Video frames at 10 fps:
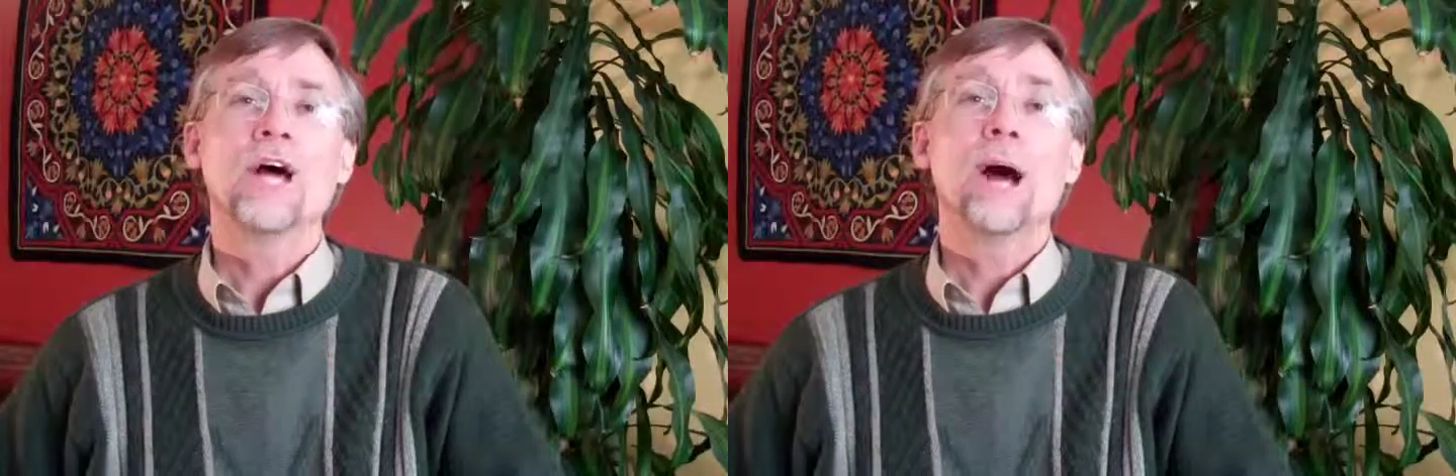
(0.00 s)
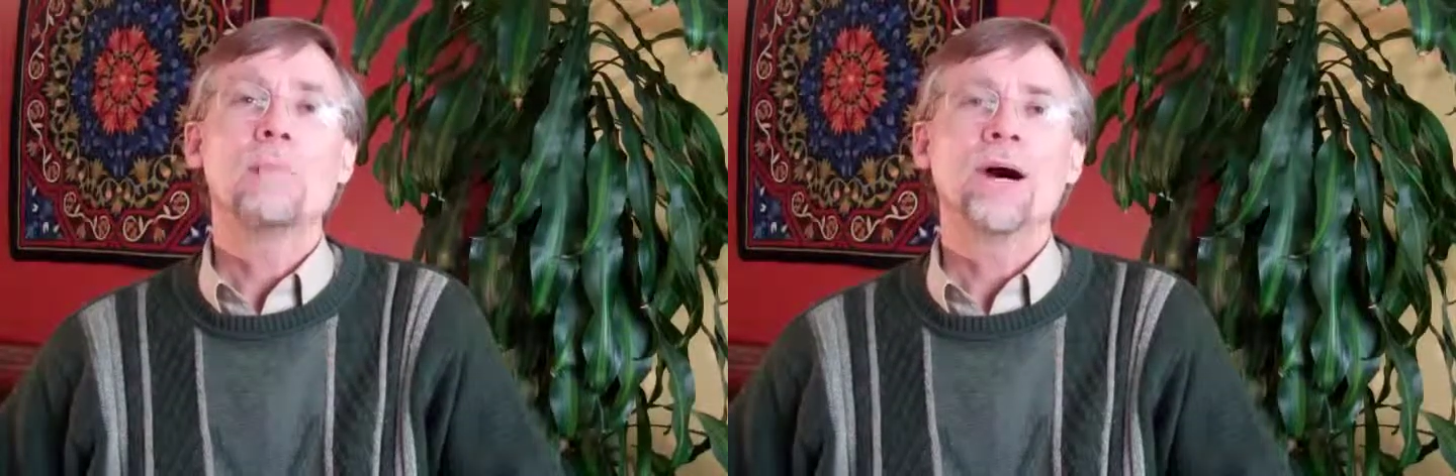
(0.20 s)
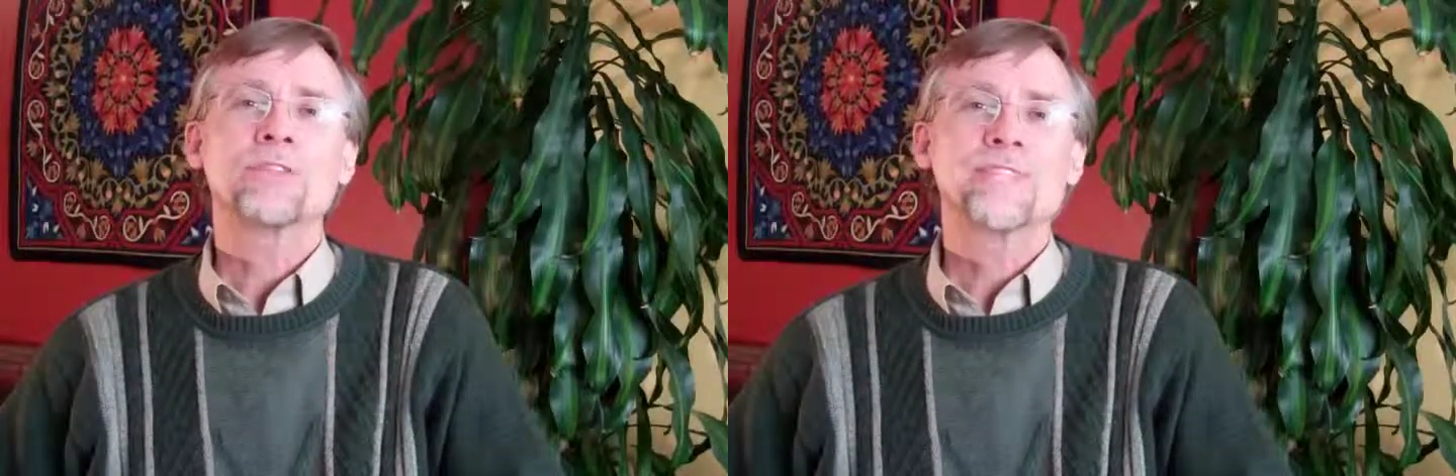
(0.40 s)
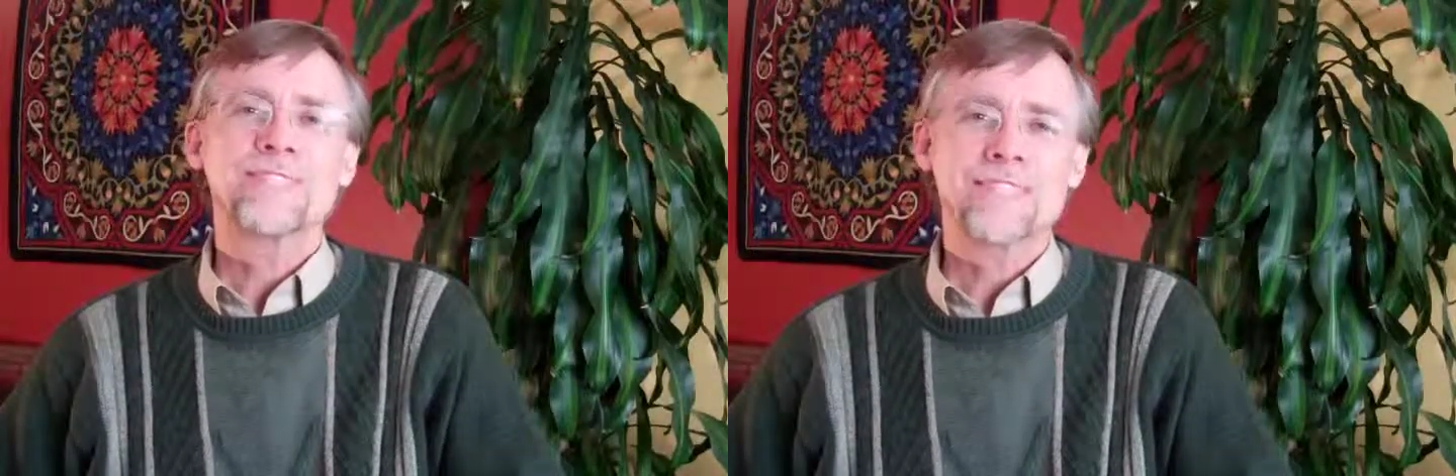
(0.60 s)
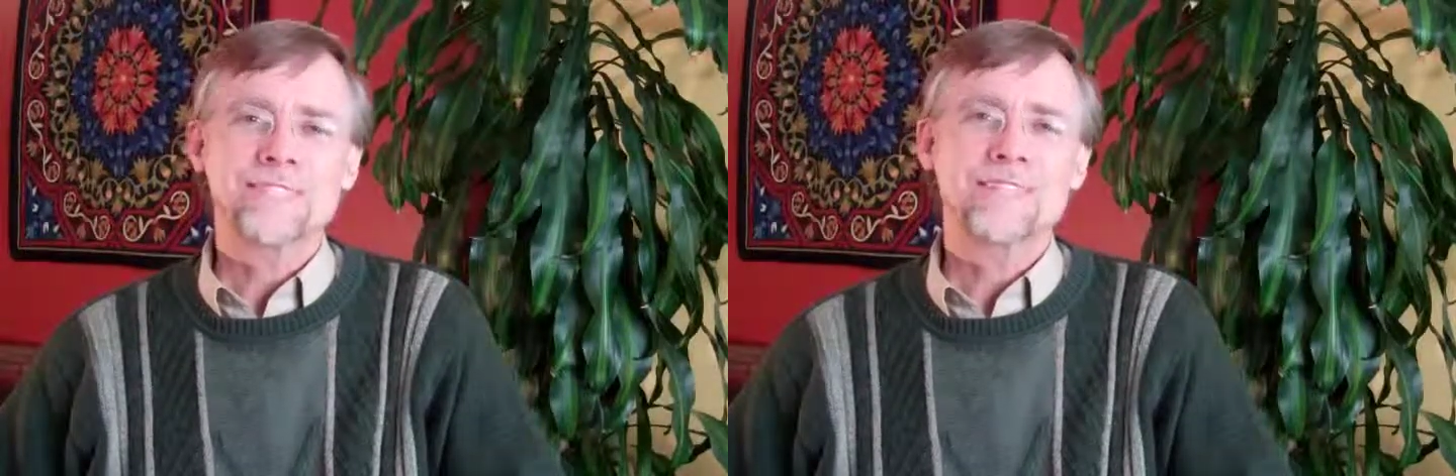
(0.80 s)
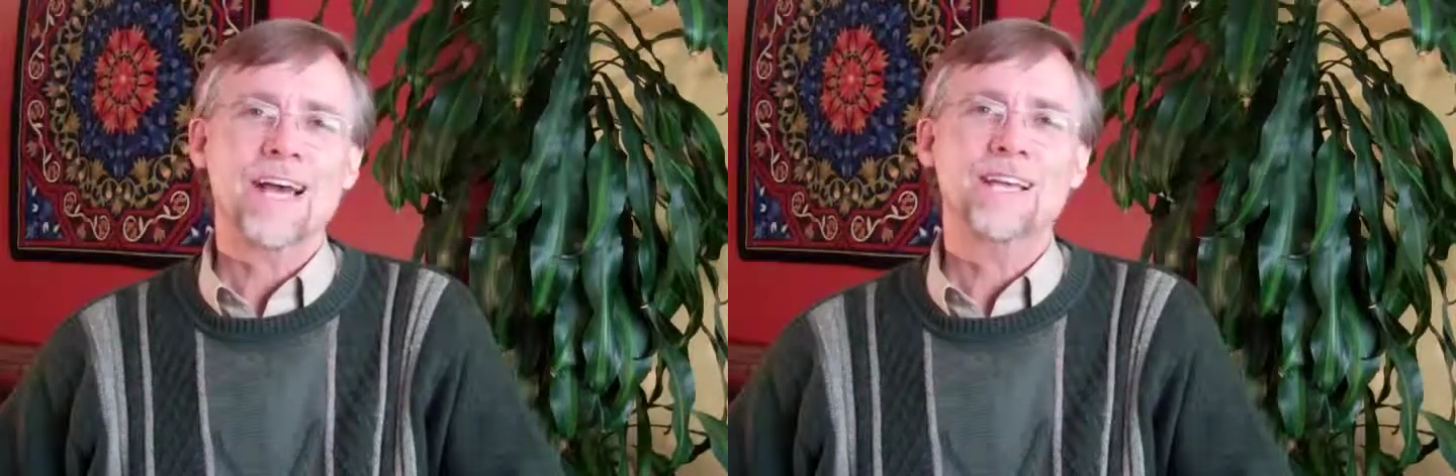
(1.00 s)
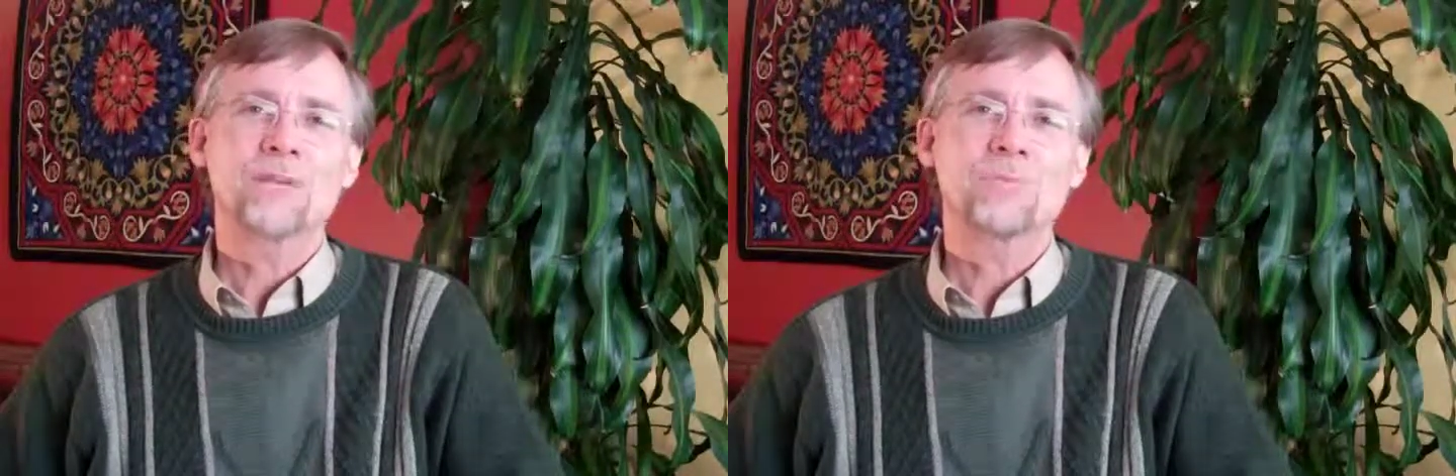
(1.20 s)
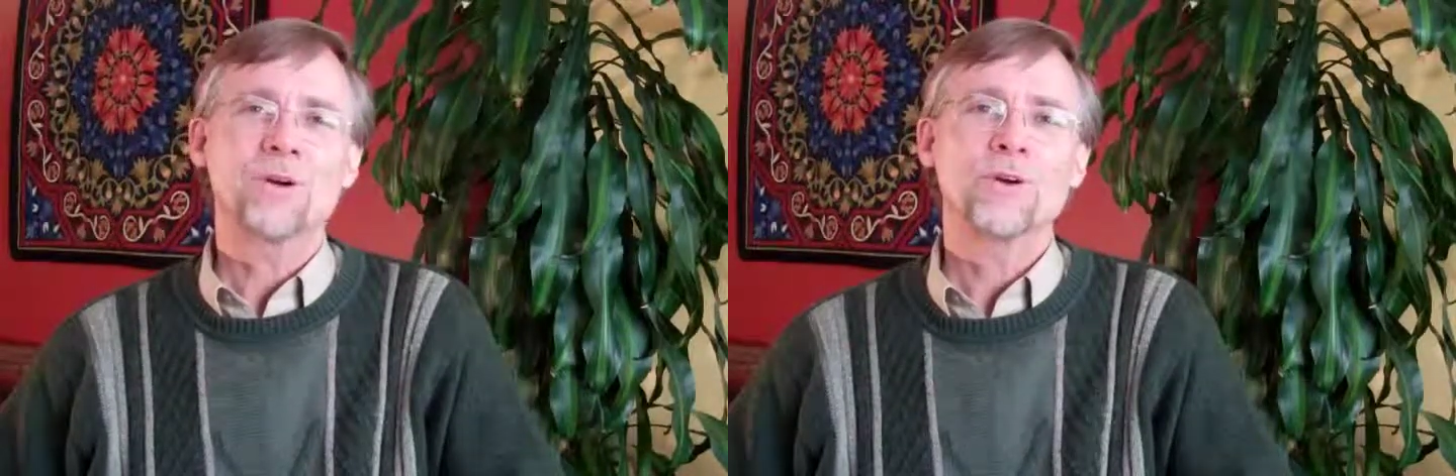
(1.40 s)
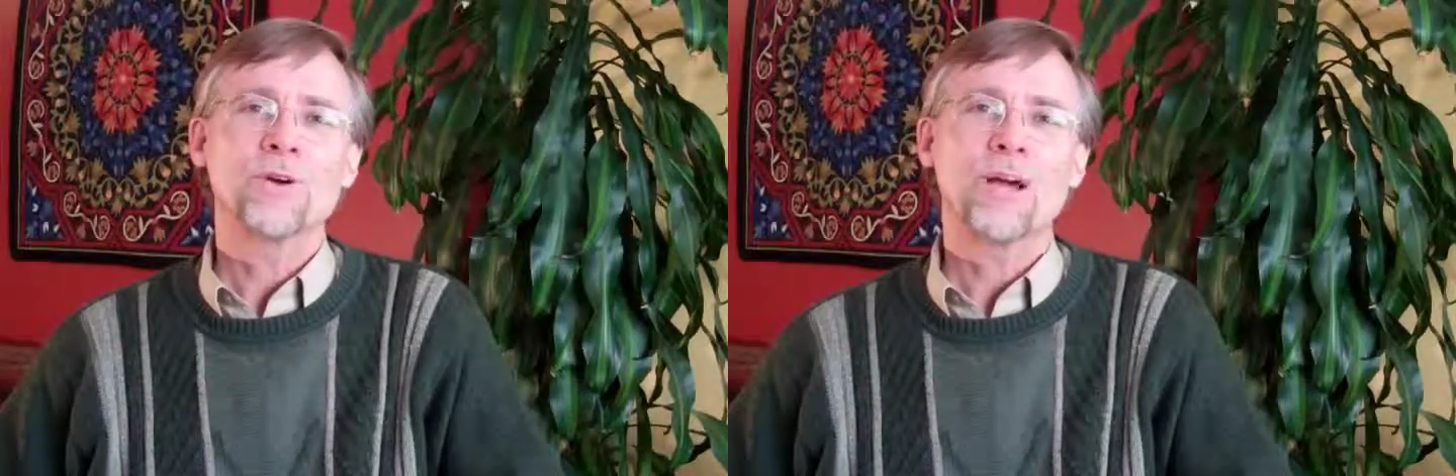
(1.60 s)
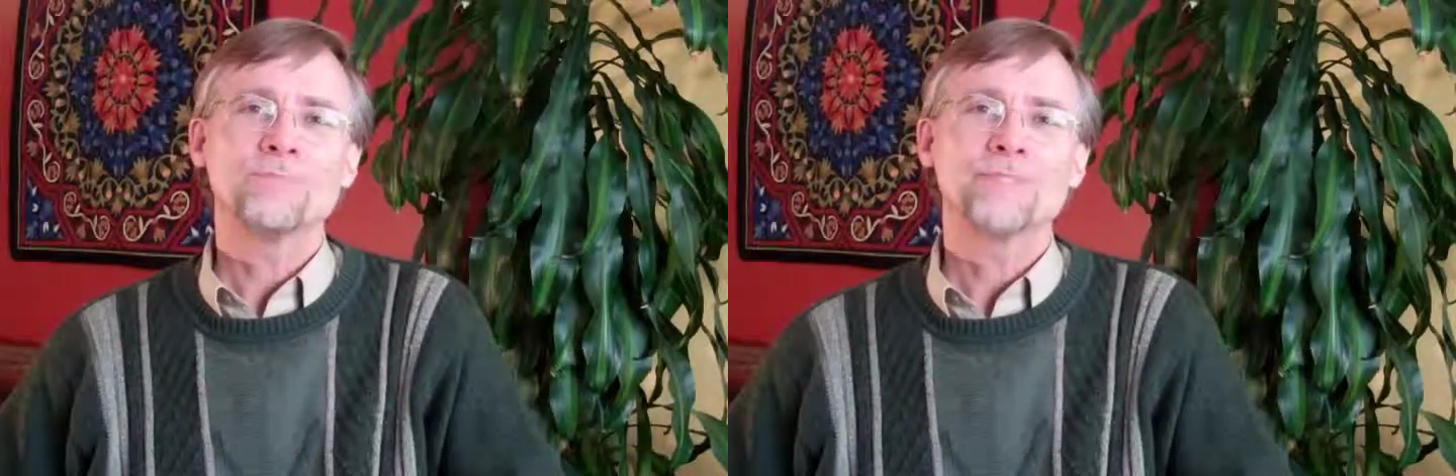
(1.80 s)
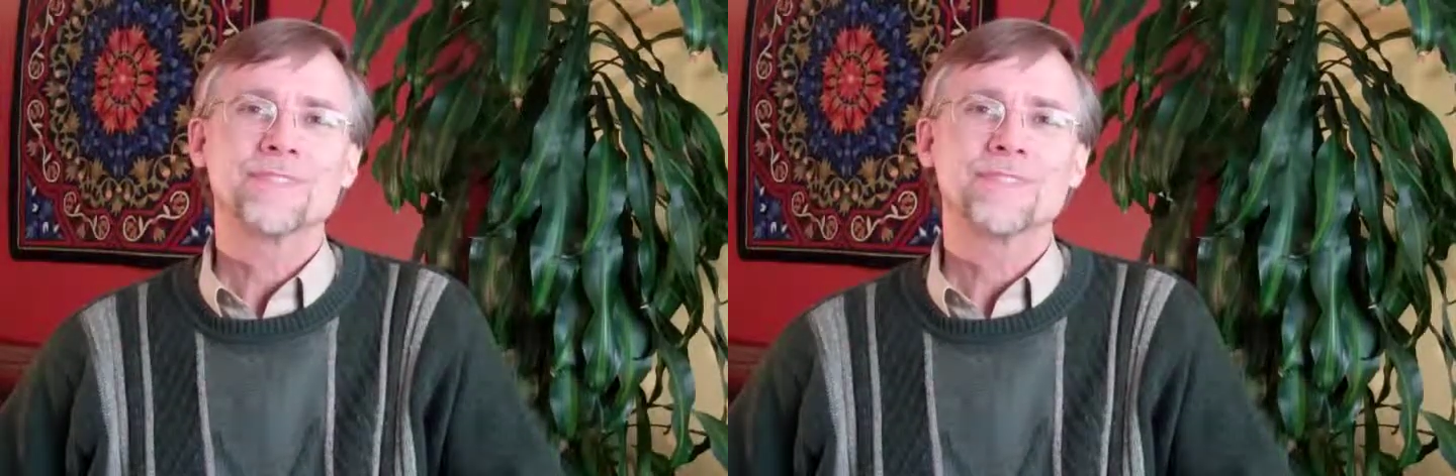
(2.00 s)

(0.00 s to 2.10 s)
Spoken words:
about this exciting program.